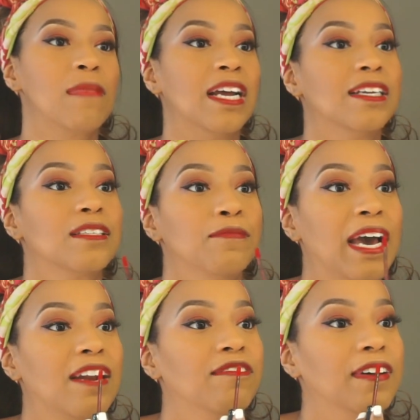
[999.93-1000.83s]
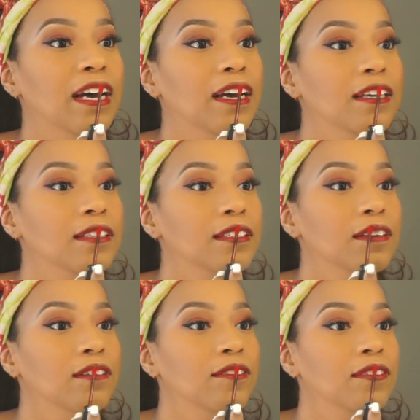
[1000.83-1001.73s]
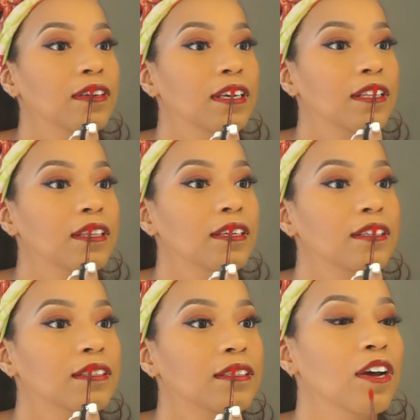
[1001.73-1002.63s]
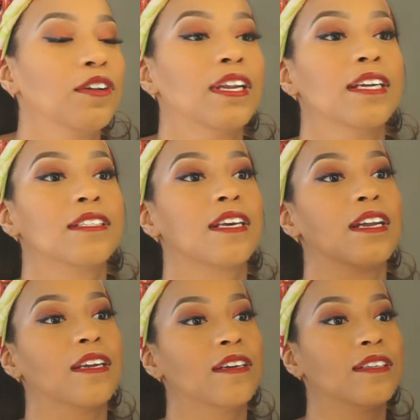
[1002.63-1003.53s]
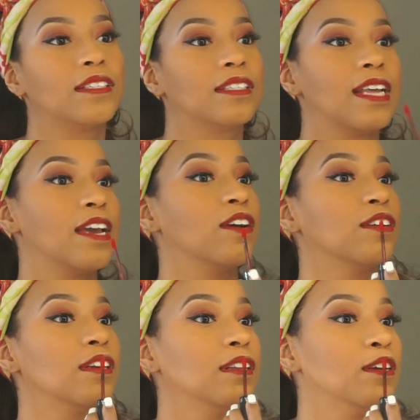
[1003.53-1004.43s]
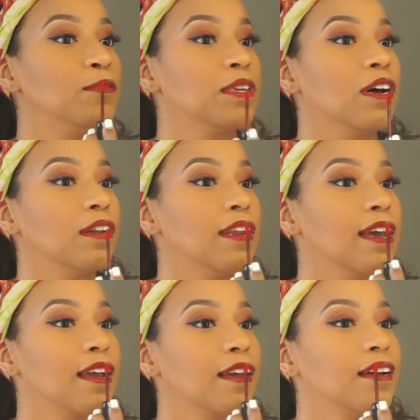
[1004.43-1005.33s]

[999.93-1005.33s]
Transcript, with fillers: And it's mattified, so if you get this, know that it's gonna stay on your lips all day.